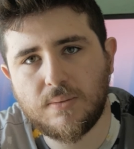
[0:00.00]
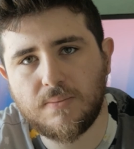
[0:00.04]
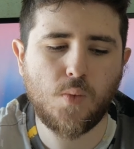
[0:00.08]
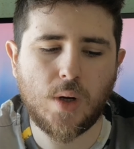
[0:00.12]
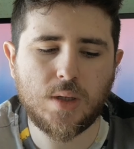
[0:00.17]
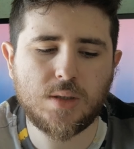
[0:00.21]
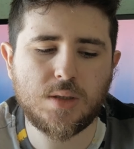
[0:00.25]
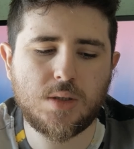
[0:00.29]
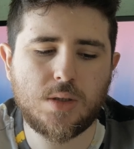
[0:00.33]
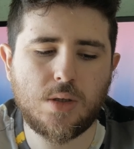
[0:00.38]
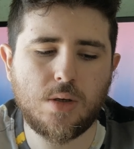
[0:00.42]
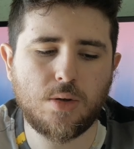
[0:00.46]

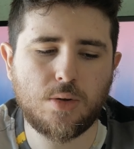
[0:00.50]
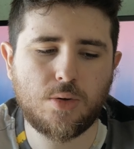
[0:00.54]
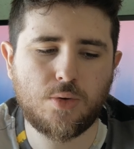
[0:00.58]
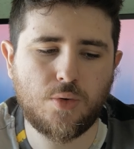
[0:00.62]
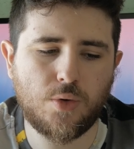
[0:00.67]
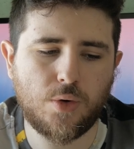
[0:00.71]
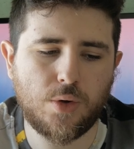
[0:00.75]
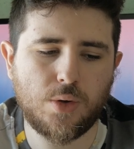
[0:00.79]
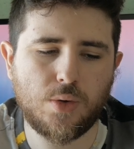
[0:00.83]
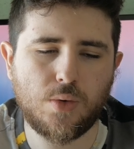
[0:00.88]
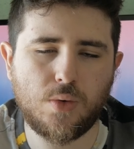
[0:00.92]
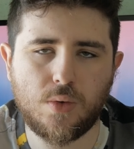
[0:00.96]
Once you're
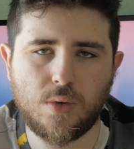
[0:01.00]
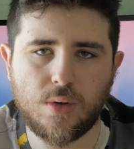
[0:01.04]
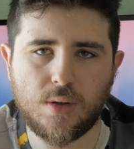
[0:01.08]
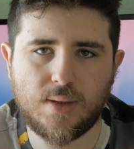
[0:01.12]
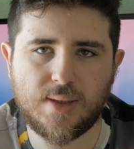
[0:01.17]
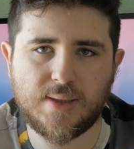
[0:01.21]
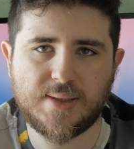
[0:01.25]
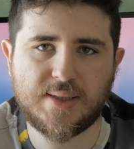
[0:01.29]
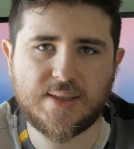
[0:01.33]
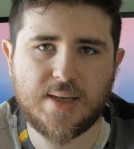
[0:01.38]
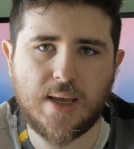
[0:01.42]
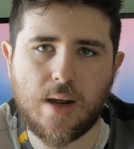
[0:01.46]
through
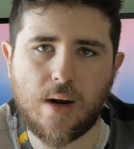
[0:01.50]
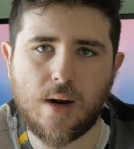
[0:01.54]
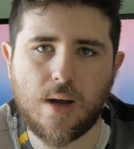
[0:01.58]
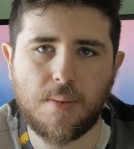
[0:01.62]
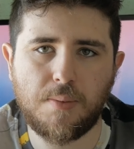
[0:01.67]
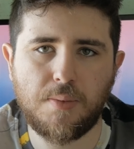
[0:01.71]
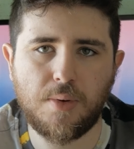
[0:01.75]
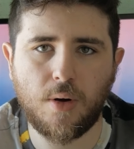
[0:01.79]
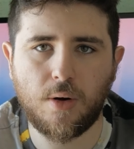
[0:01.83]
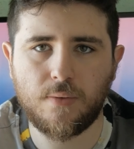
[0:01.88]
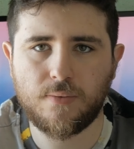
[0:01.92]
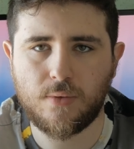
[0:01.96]
the
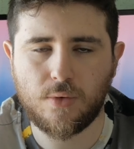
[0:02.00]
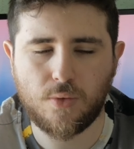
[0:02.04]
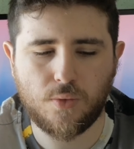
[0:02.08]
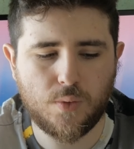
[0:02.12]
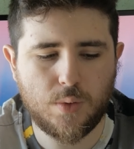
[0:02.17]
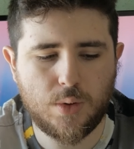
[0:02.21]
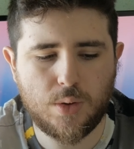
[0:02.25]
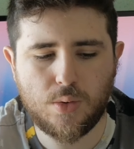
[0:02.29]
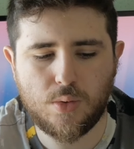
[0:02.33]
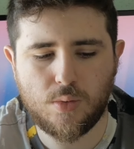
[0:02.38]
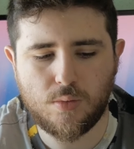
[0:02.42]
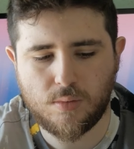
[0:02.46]
setup of the
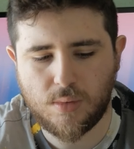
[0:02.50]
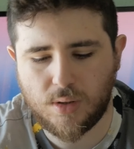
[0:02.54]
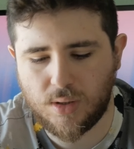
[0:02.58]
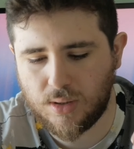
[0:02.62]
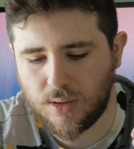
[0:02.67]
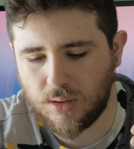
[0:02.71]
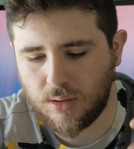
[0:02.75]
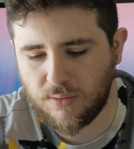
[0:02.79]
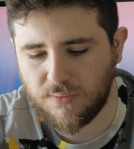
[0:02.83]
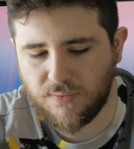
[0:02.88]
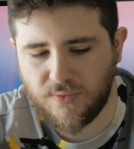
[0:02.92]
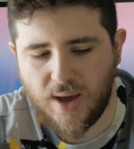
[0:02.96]
room and
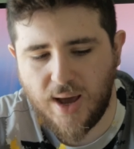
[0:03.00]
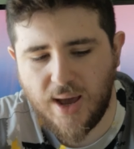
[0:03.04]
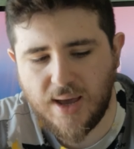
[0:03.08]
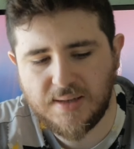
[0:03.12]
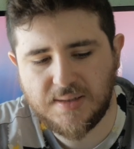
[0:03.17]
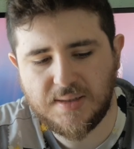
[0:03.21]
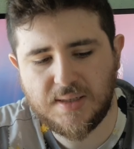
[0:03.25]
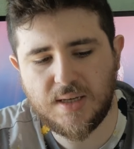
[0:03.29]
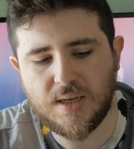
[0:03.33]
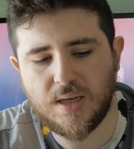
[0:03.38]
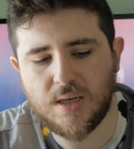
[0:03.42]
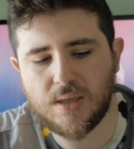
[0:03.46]
the
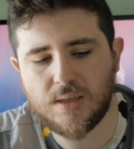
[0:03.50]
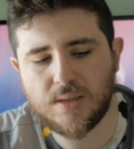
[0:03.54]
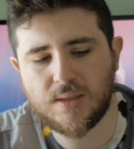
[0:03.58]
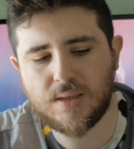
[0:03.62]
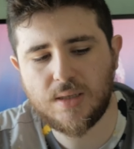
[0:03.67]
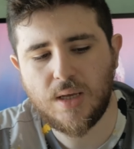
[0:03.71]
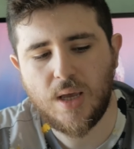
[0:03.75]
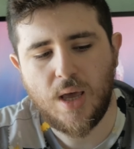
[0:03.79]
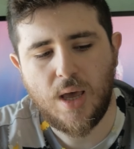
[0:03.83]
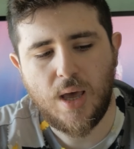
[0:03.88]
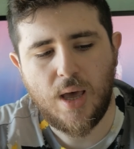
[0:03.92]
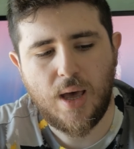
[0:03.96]

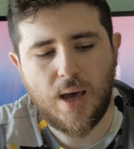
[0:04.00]
devices,